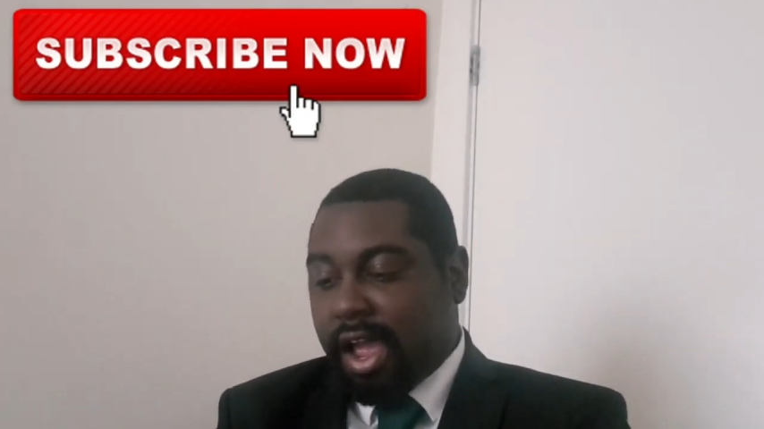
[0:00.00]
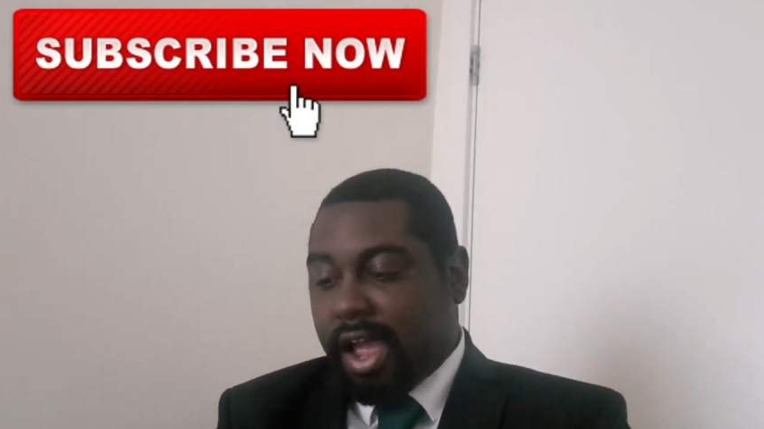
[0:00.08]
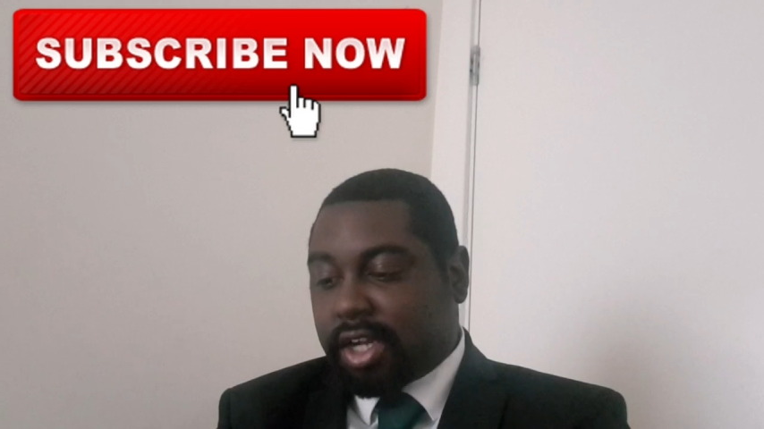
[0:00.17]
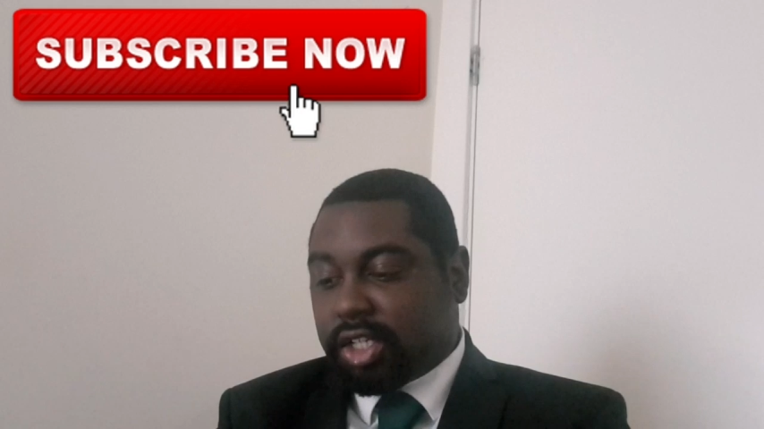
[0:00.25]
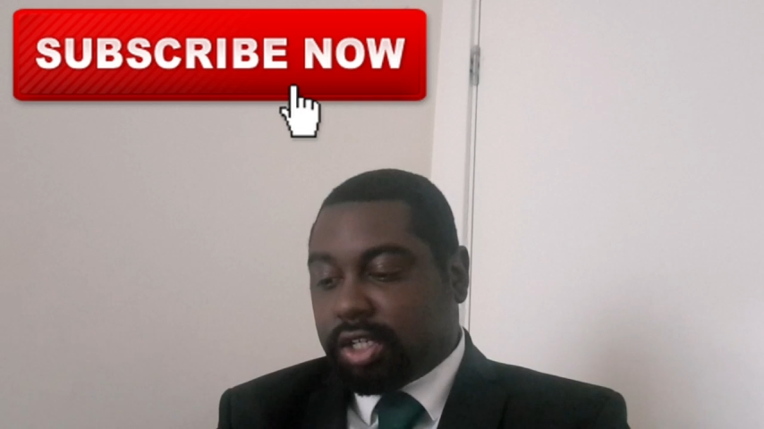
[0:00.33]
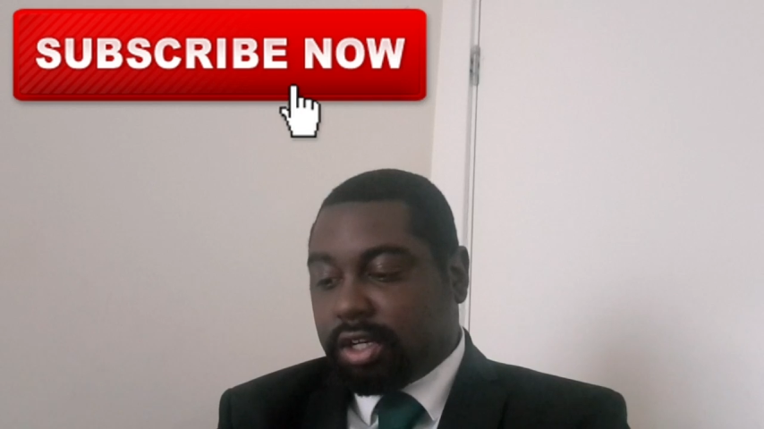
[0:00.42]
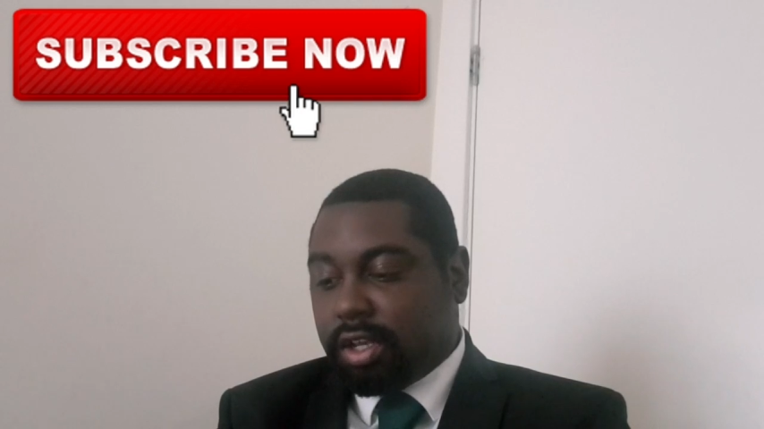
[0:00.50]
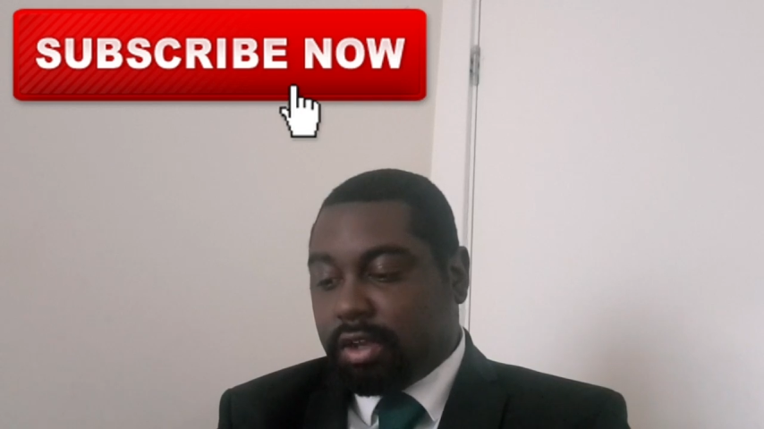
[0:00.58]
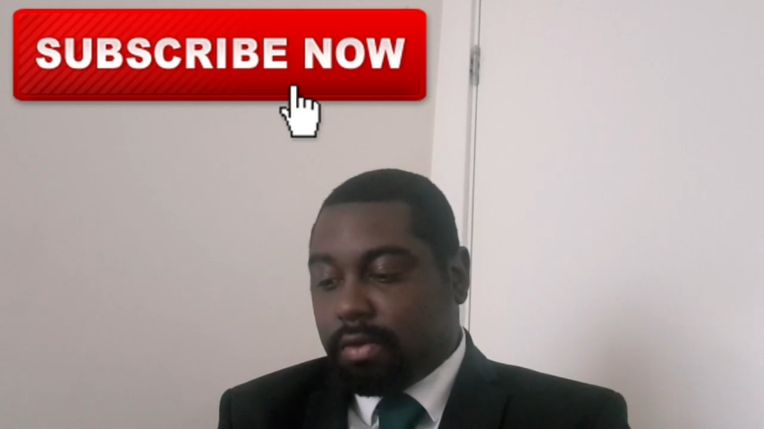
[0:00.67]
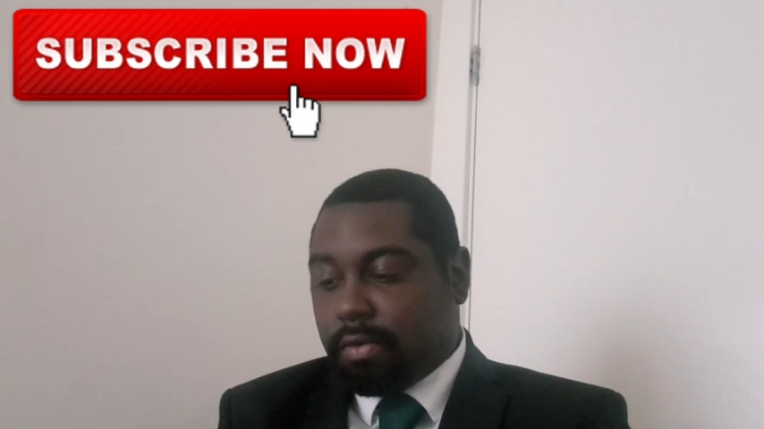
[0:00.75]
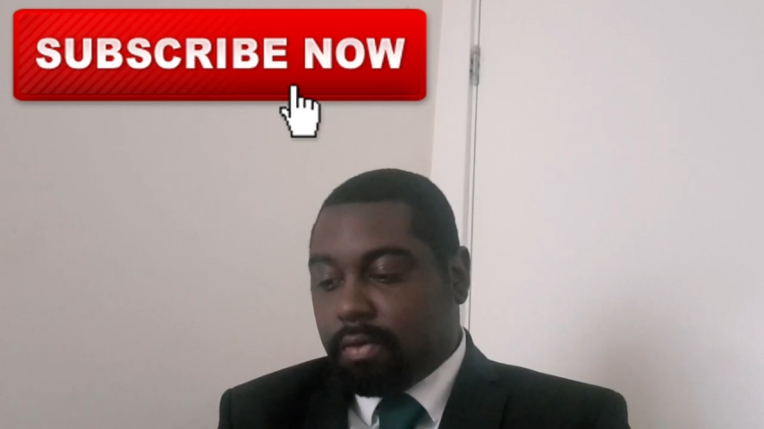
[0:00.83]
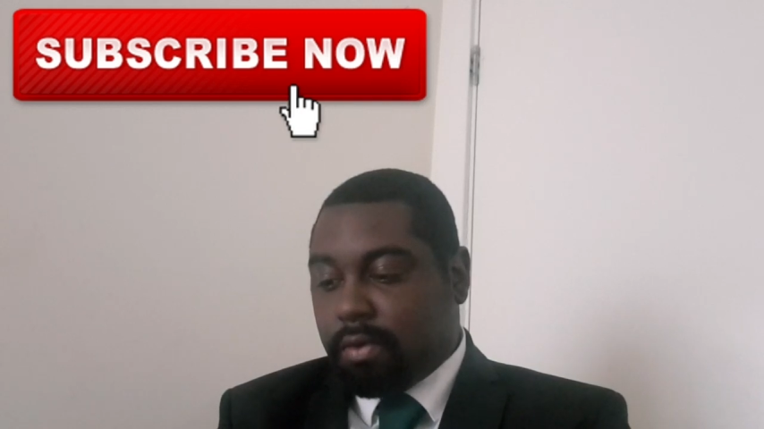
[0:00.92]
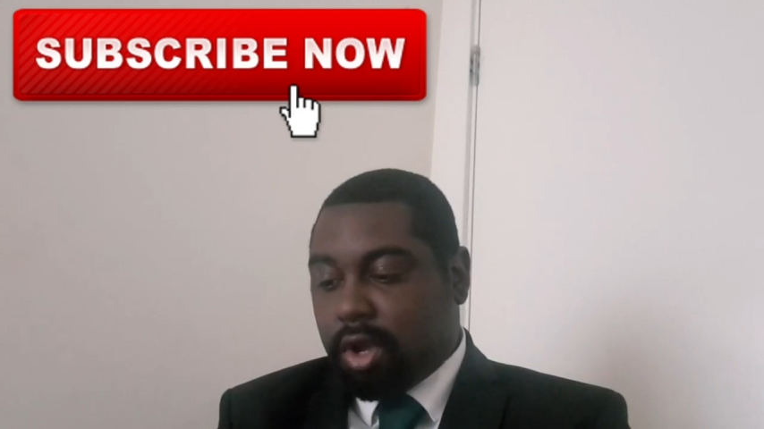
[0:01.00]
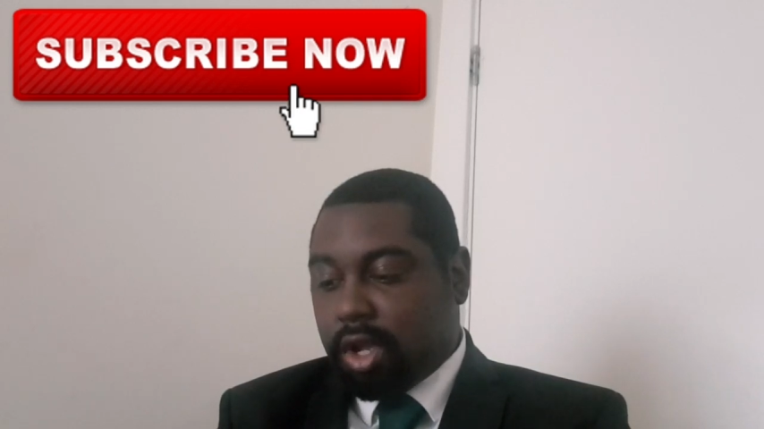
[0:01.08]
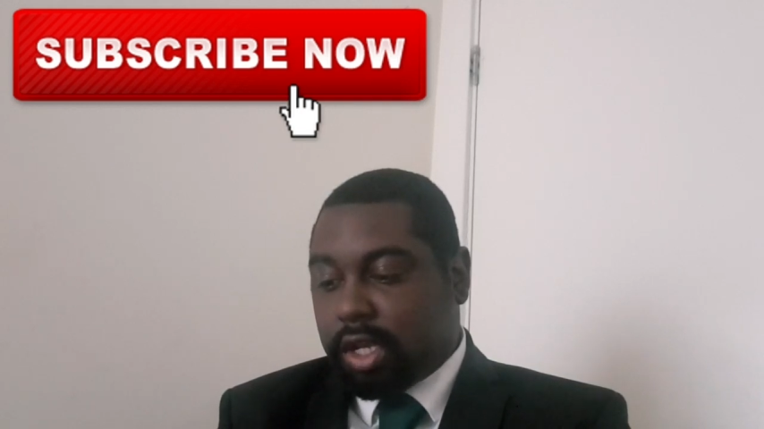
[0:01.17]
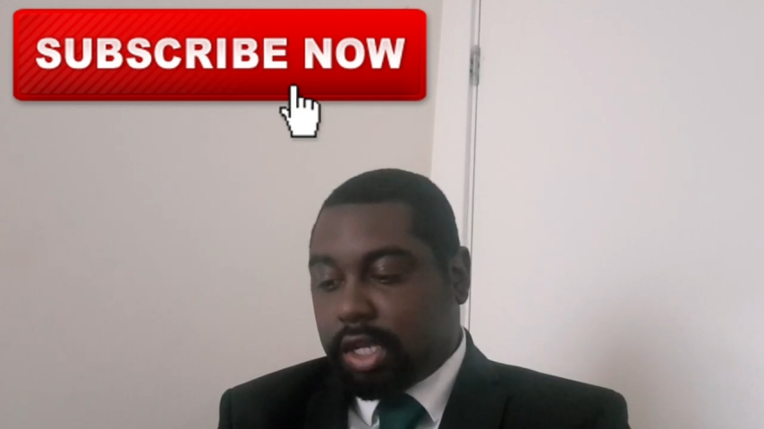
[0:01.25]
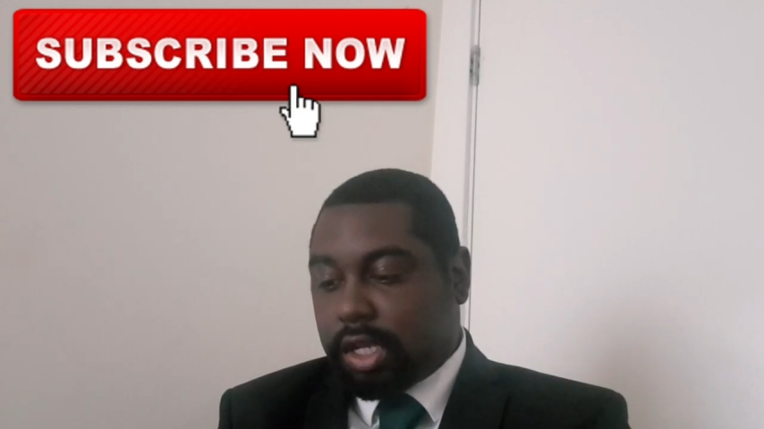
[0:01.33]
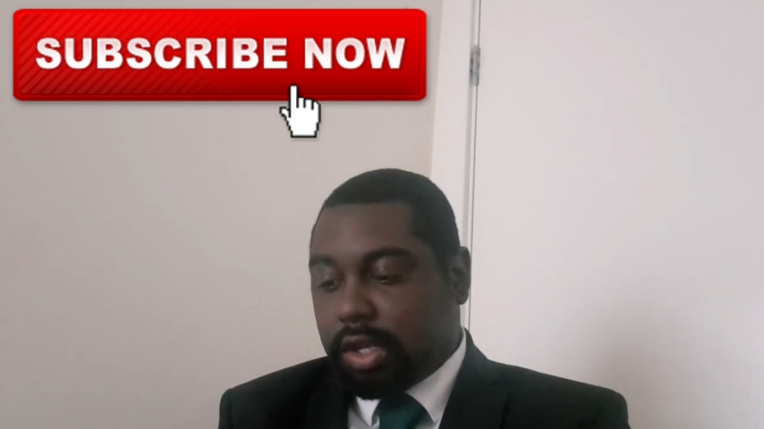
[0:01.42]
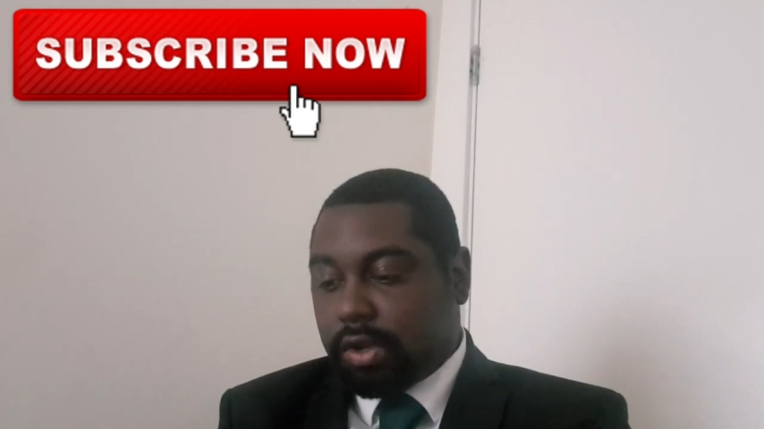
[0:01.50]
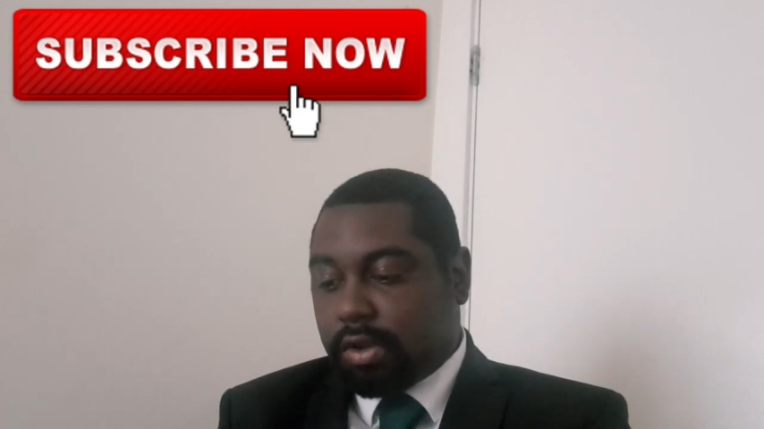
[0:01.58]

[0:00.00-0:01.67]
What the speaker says: actually work?